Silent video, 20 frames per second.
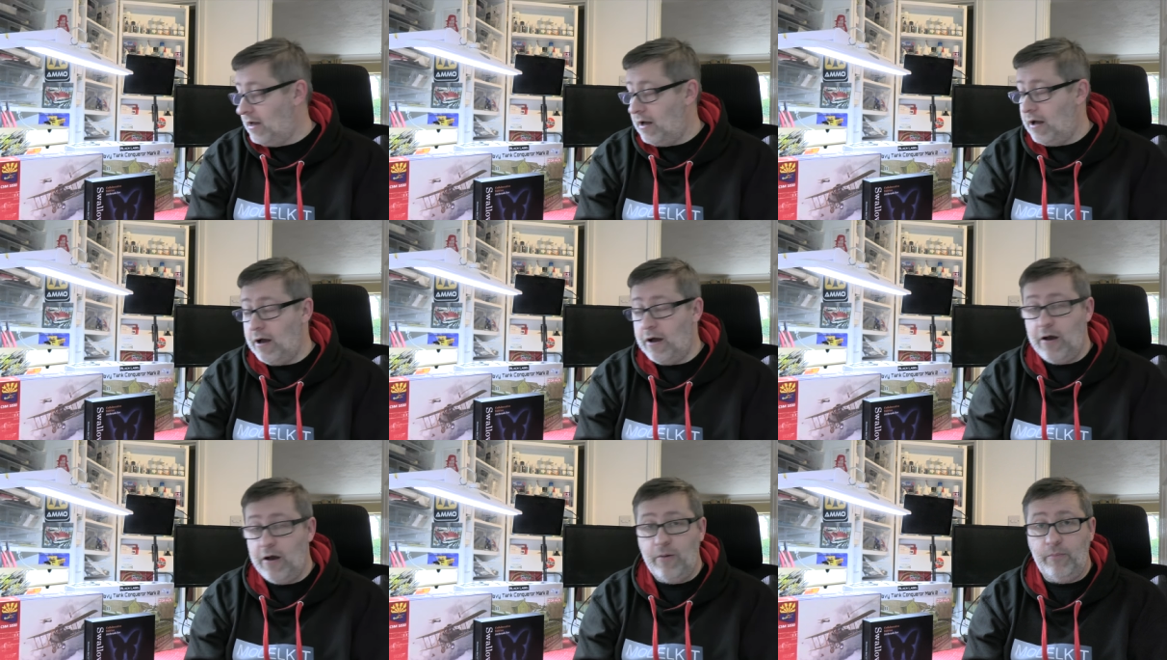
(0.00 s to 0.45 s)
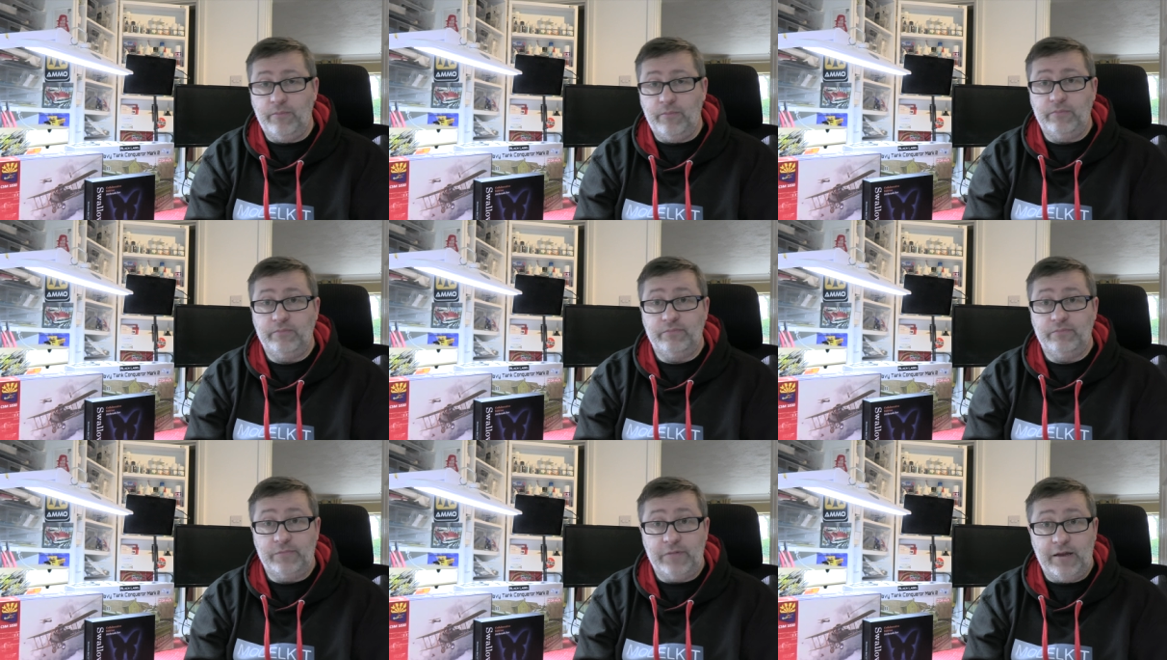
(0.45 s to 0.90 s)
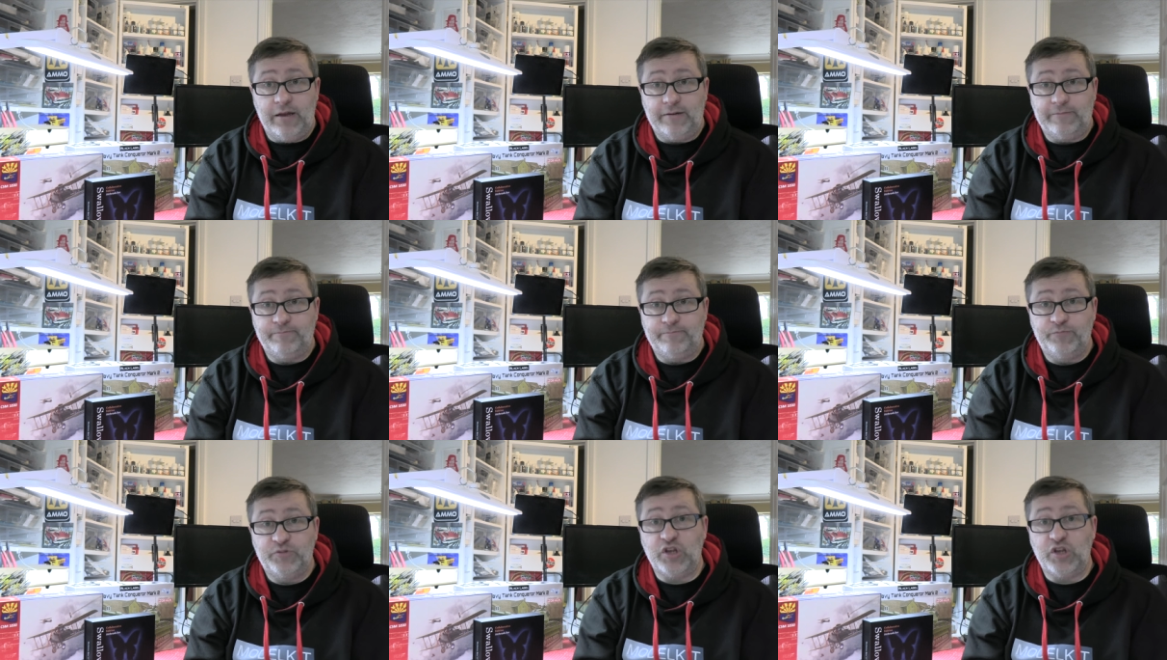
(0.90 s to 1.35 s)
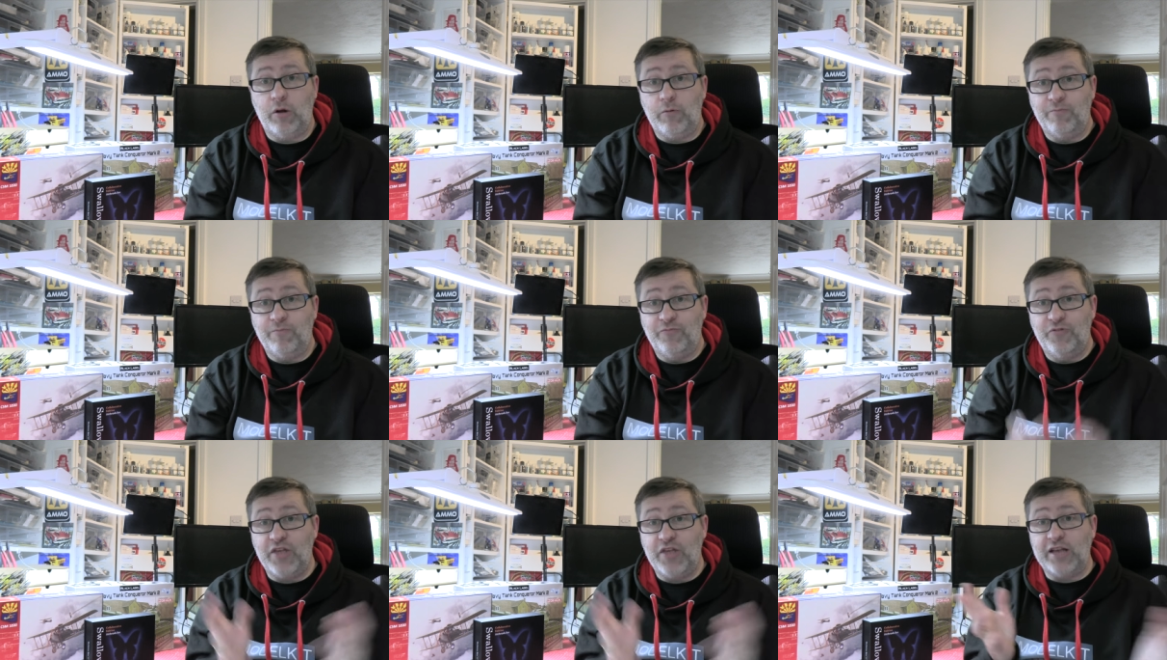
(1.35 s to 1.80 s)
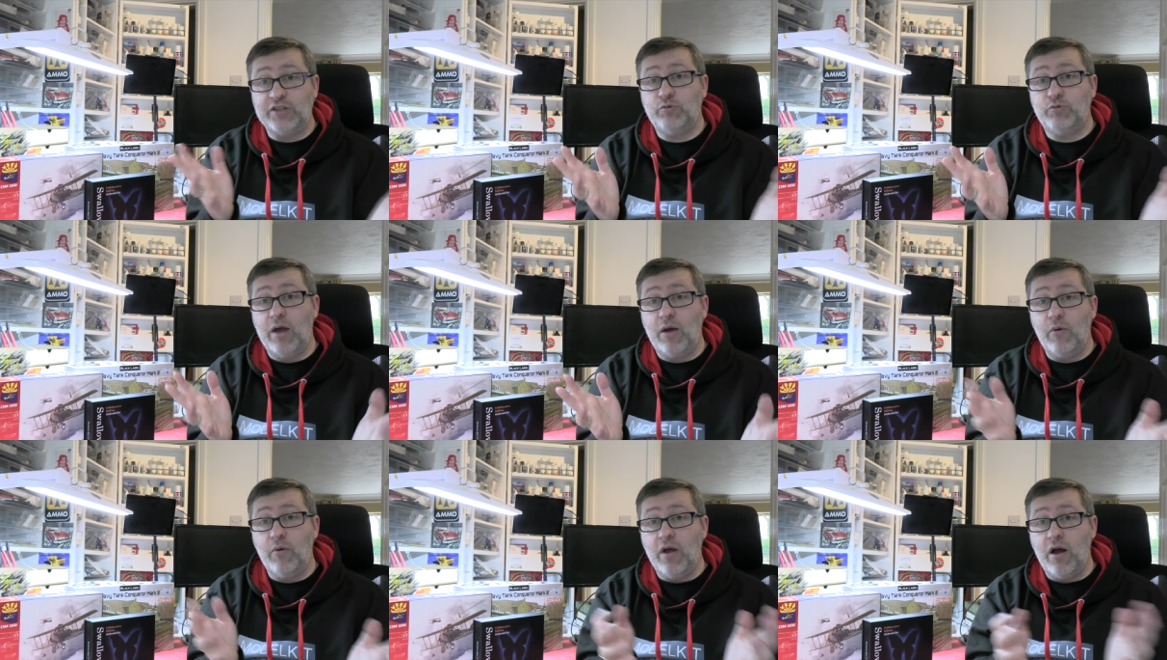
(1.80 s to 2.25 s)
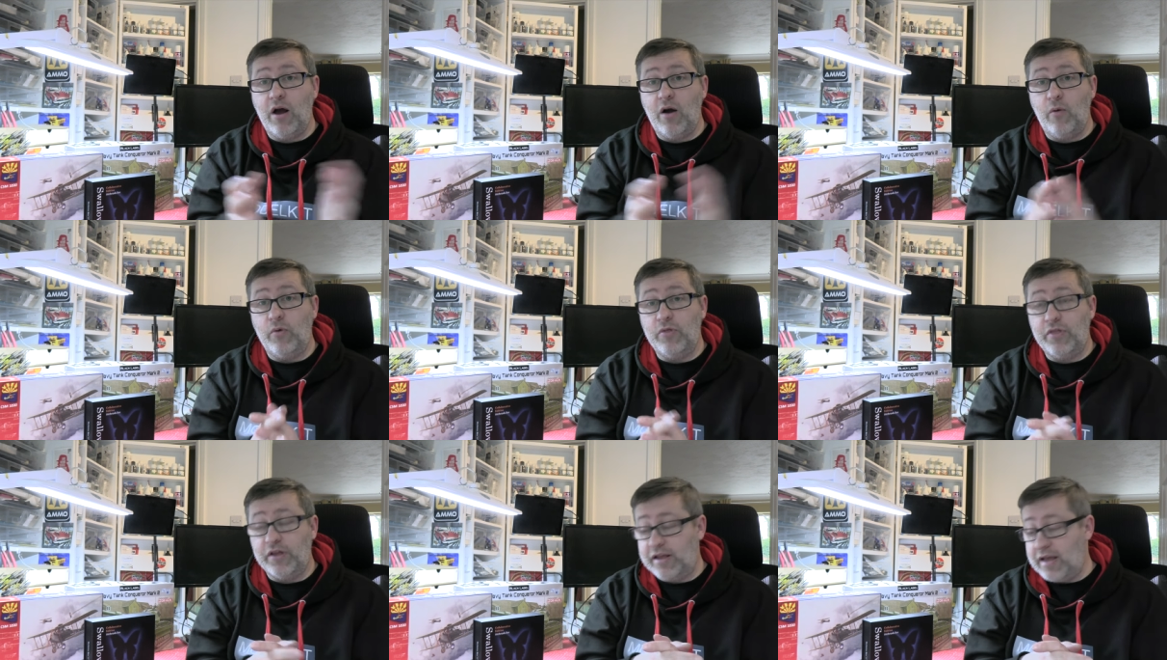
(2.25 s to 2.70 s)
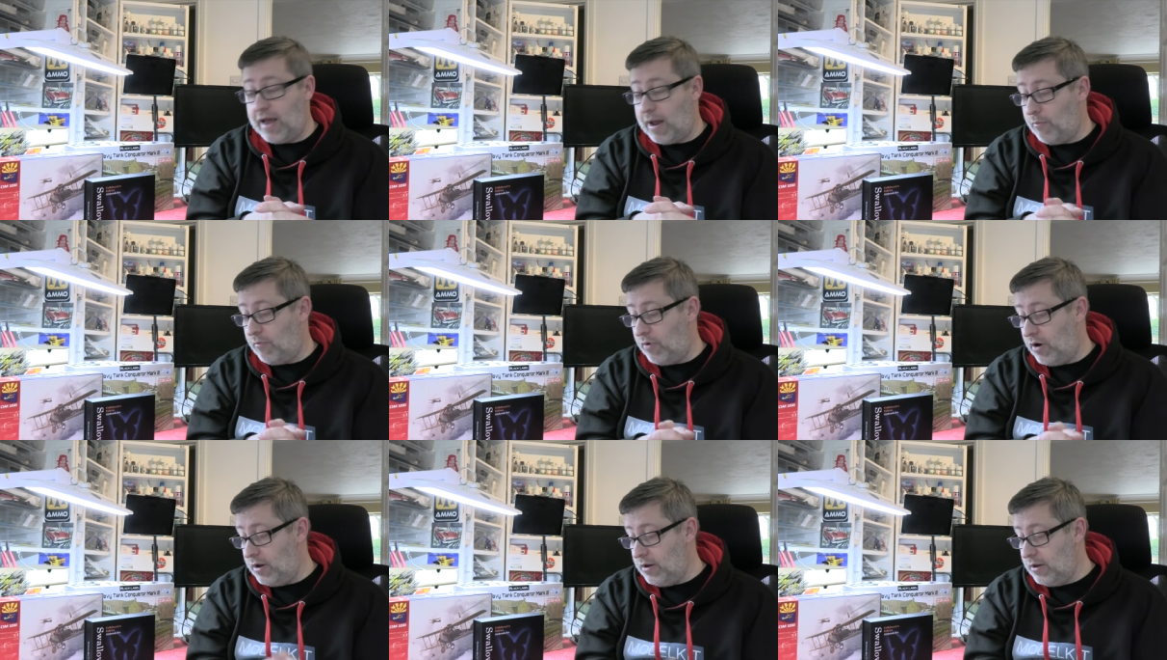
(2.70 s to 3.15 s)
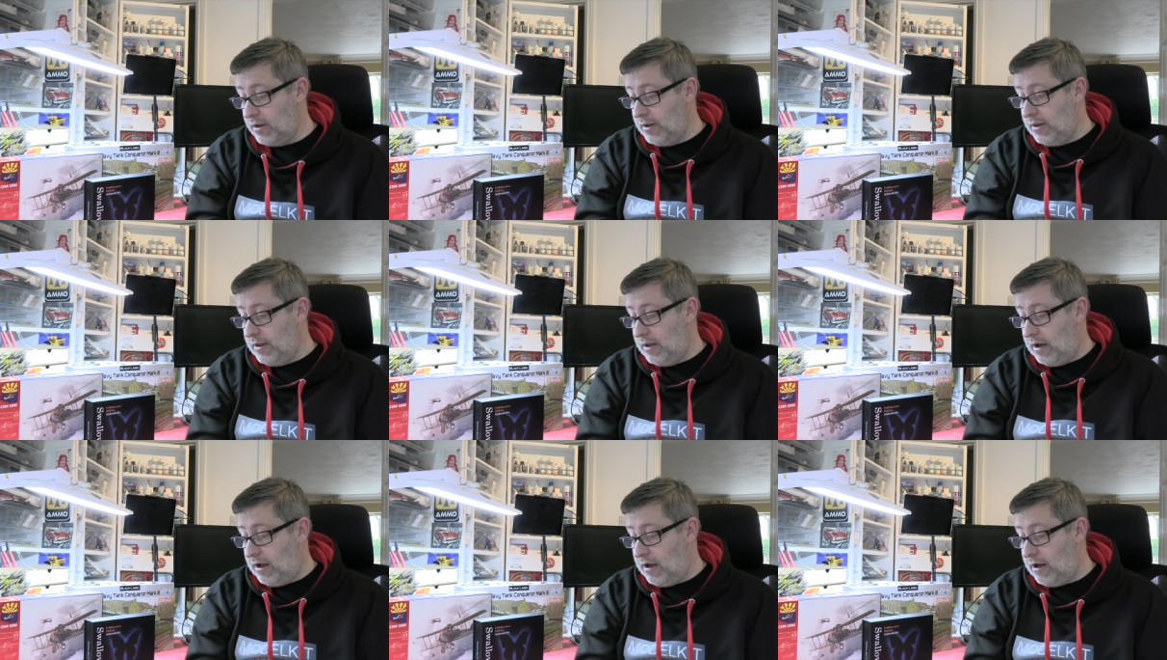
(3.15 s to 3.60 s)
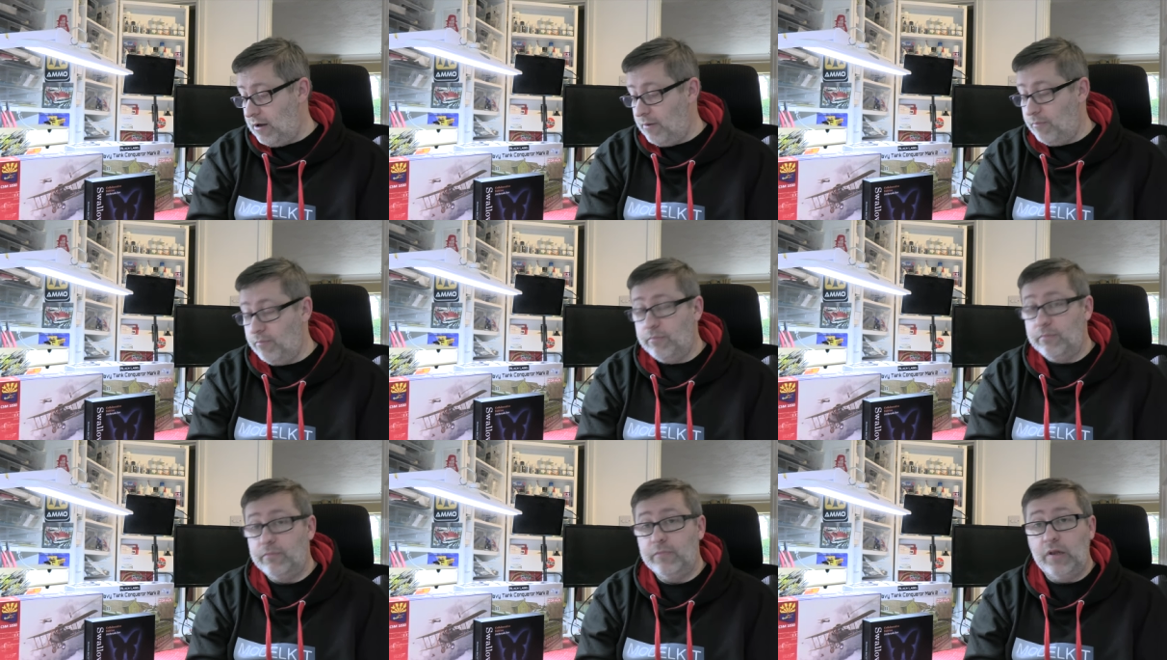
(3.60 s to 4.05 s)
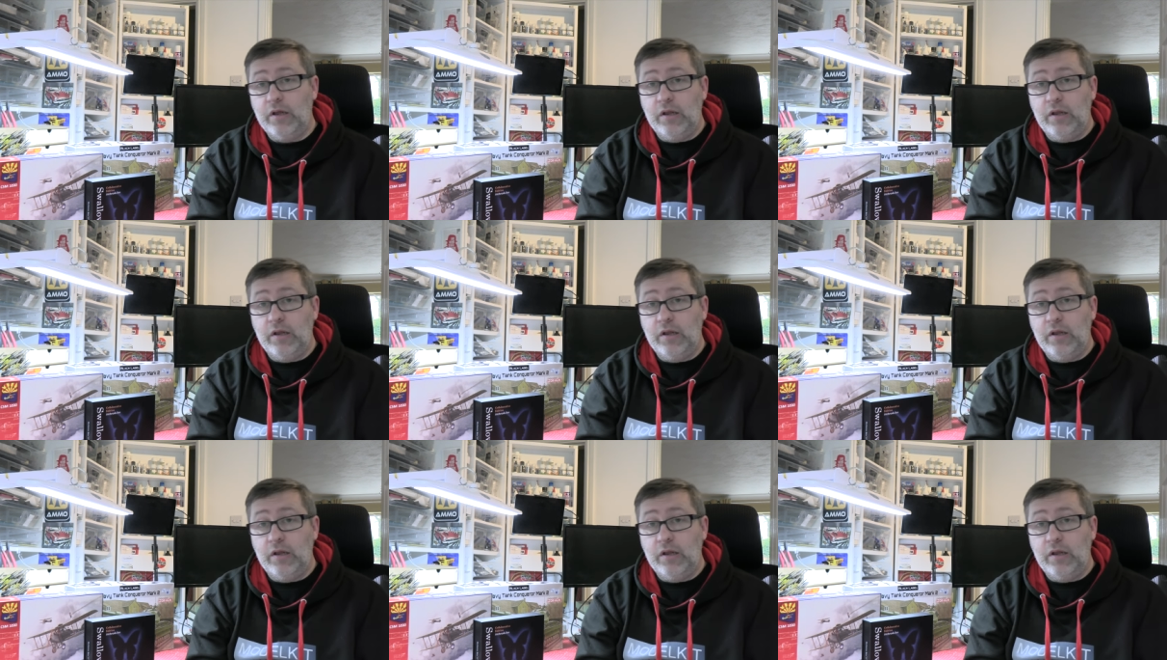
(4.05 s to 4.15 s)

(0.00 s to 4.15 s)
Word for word: Um, yeah, so that's where we are with the camera. Um,